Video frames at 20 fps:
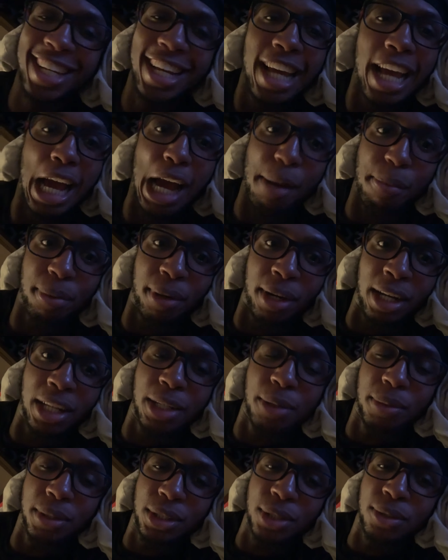I probably
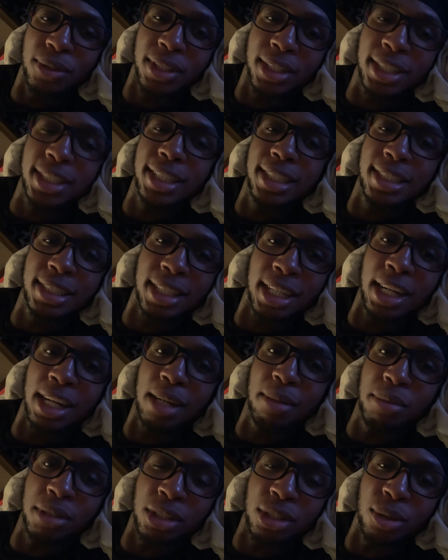would do a good
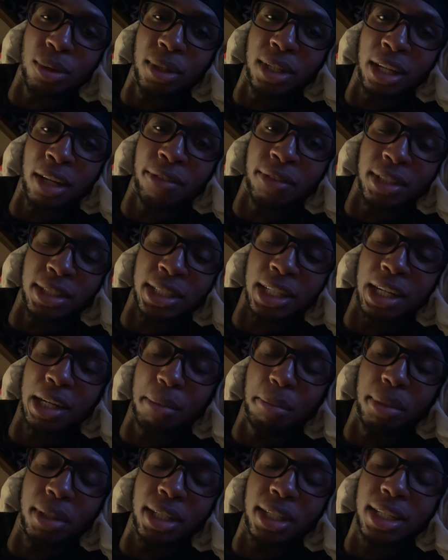job just going off the
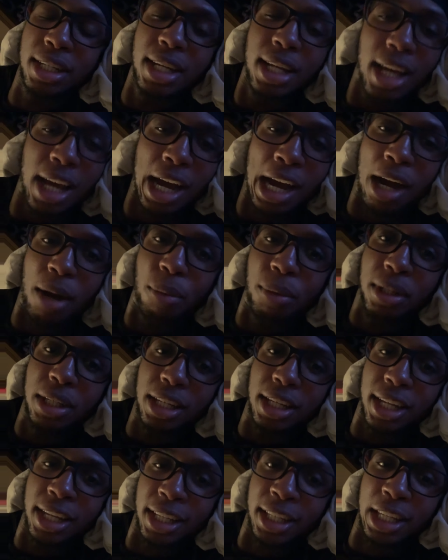top, but I want to
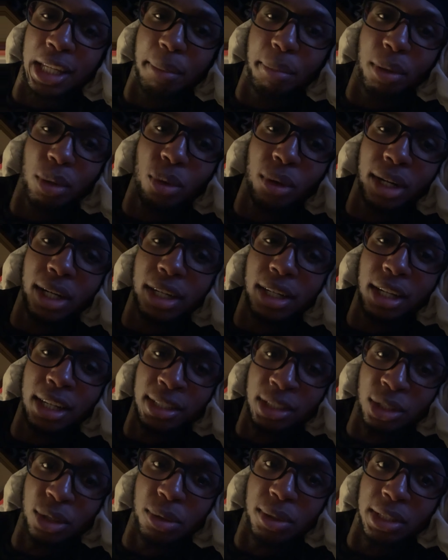like keep it
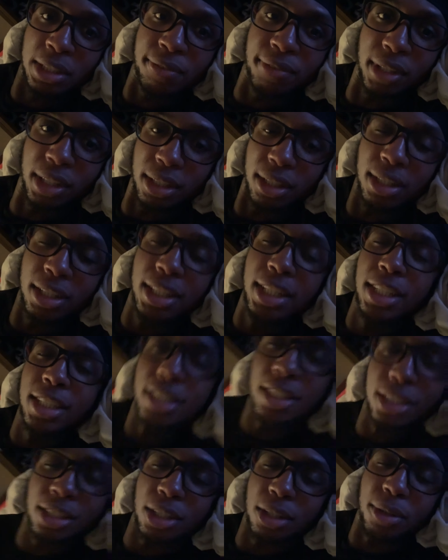chronological as fuck.
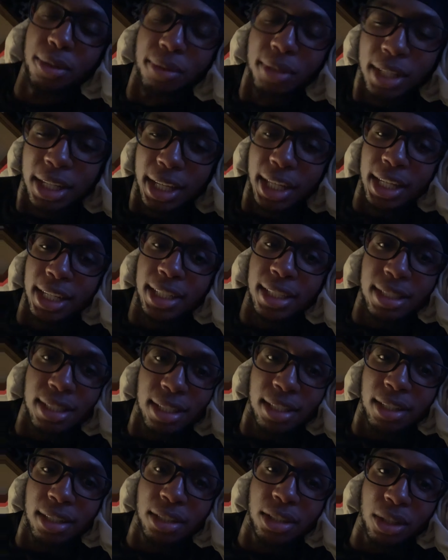So Issa
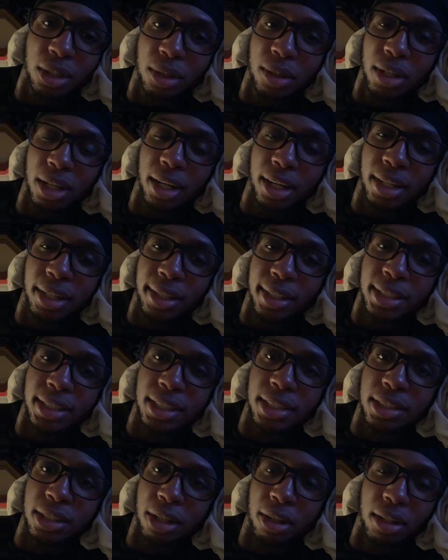and Condola at lunch,
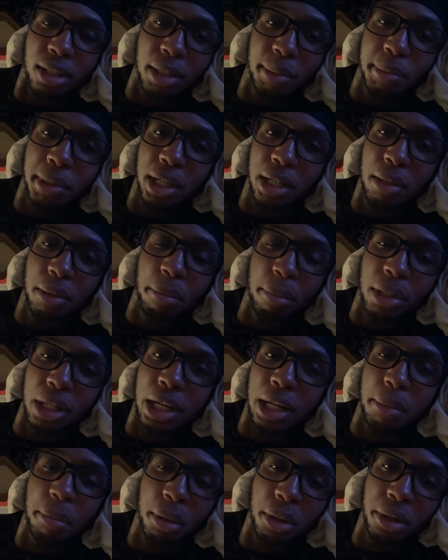they're talking about
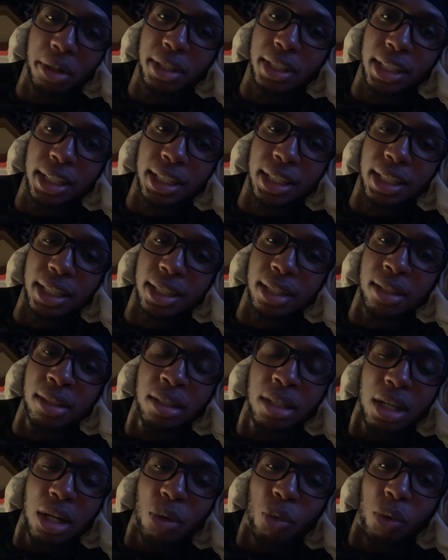block party again.
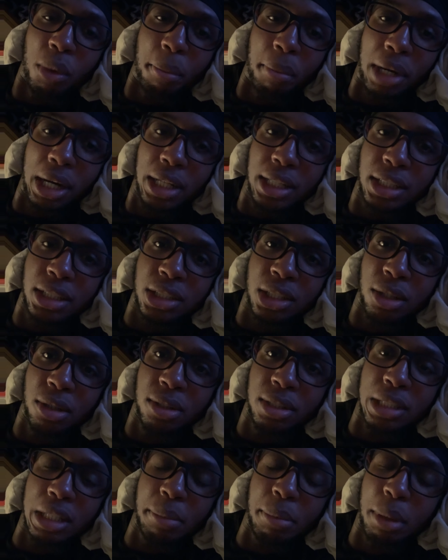Well, Molly
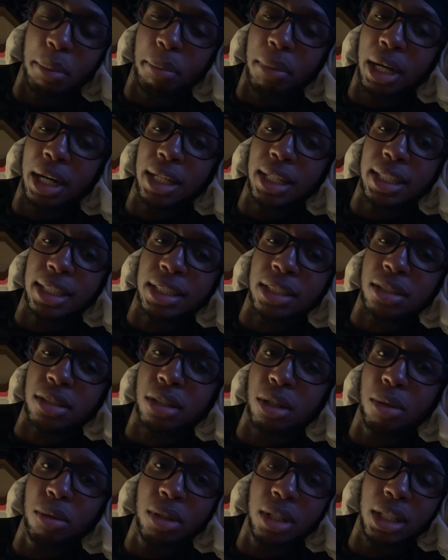shows up, and Molly is
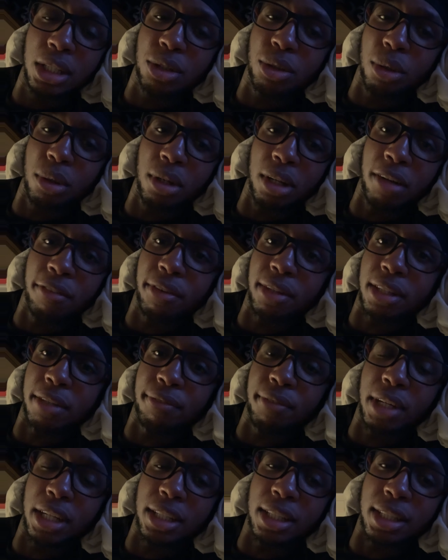totally thrown off at the
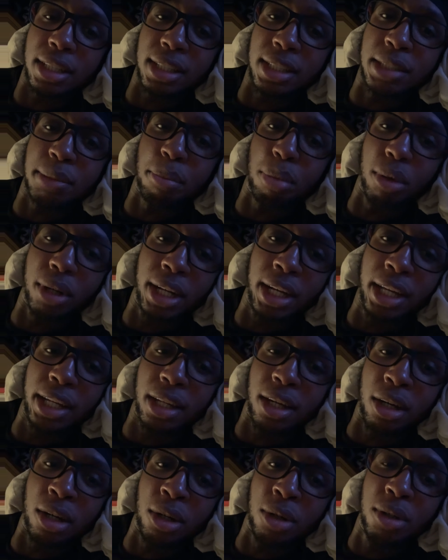fact that this braid
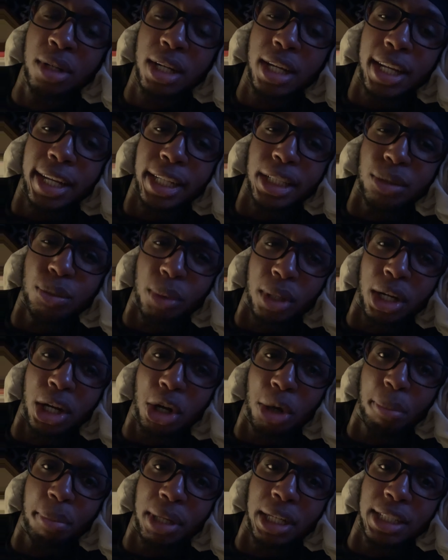hoe is with
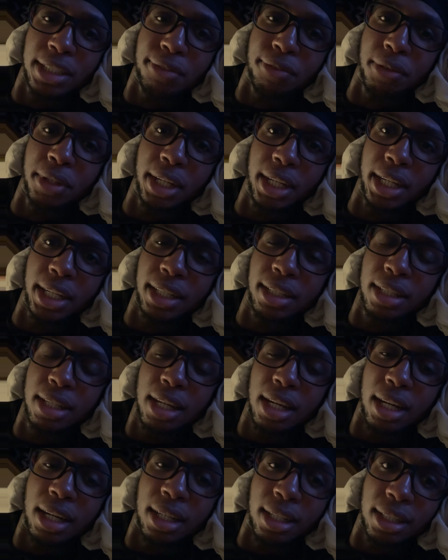her best friend
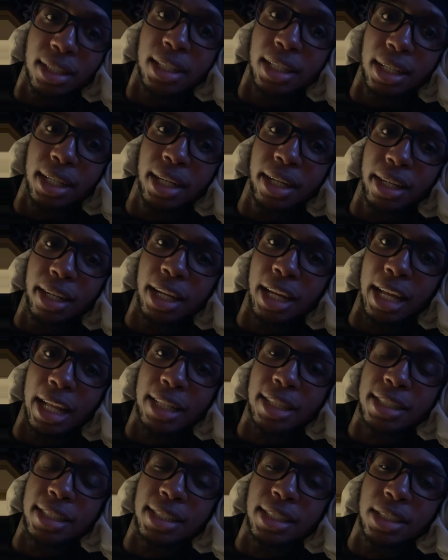again
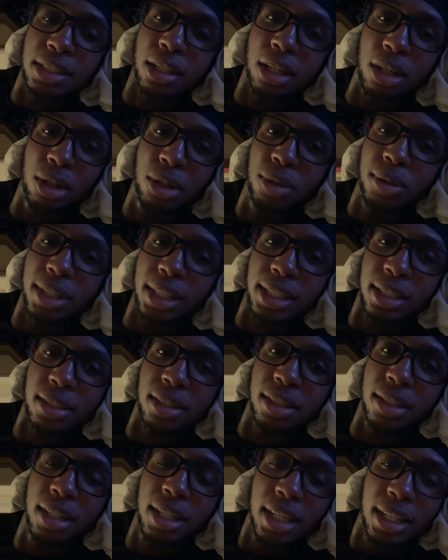after she told
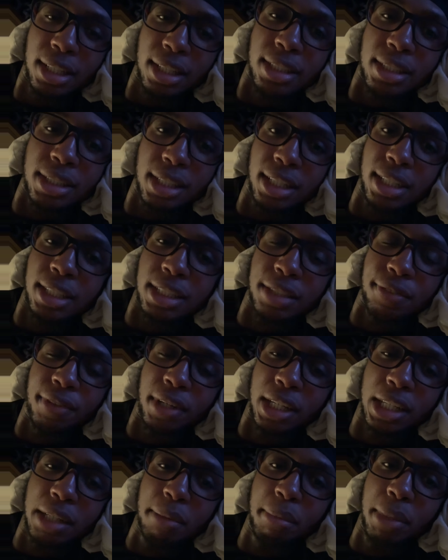Issa the shit is
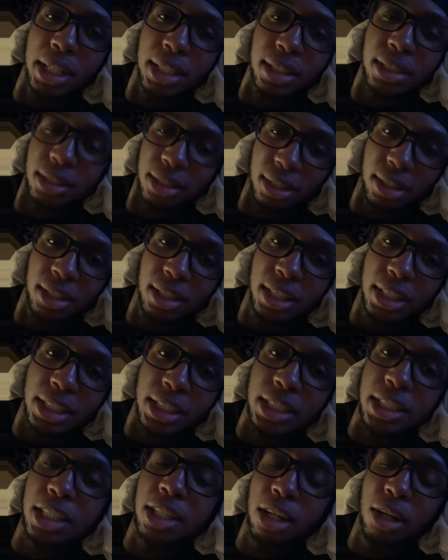fucking messy.
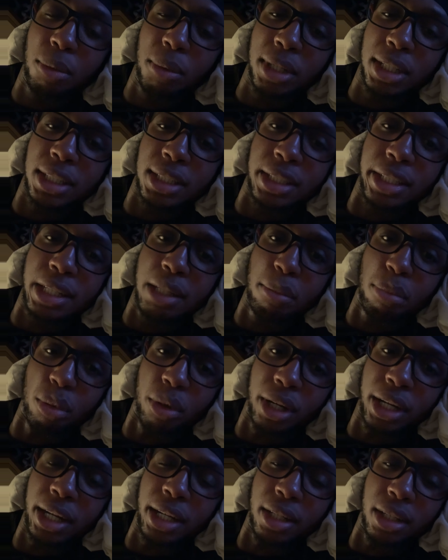She don't want to see
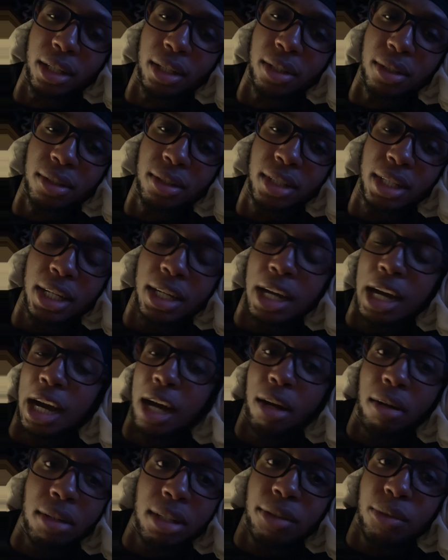braid hoe. I
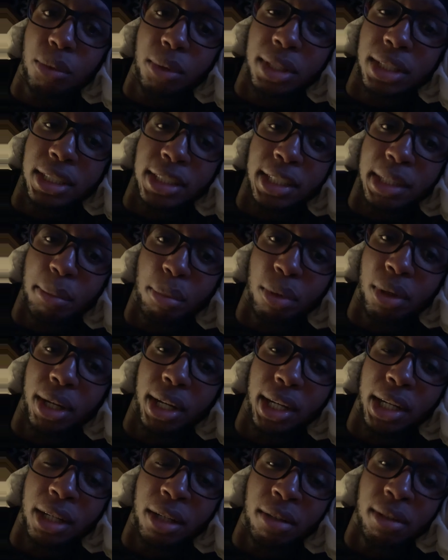don't even want to see
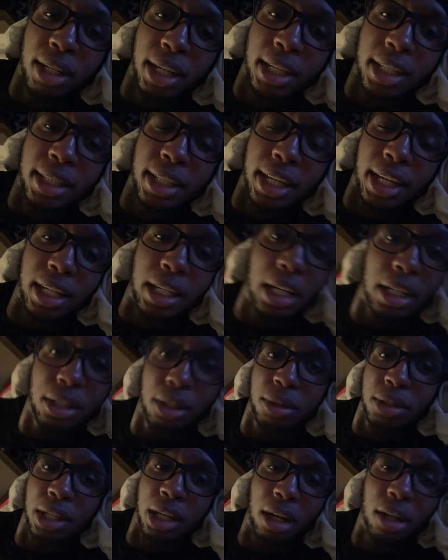braid hoe like that, and I
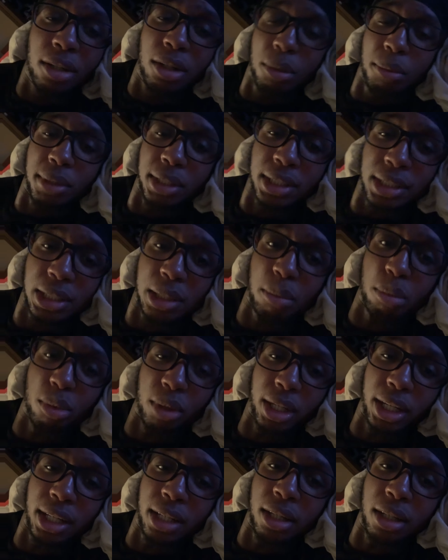know y'all don't want to see
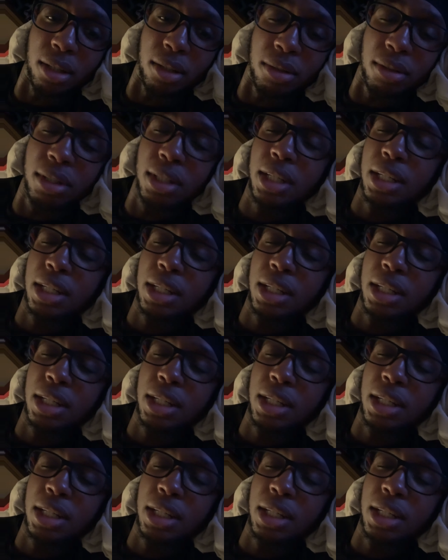braid hoe.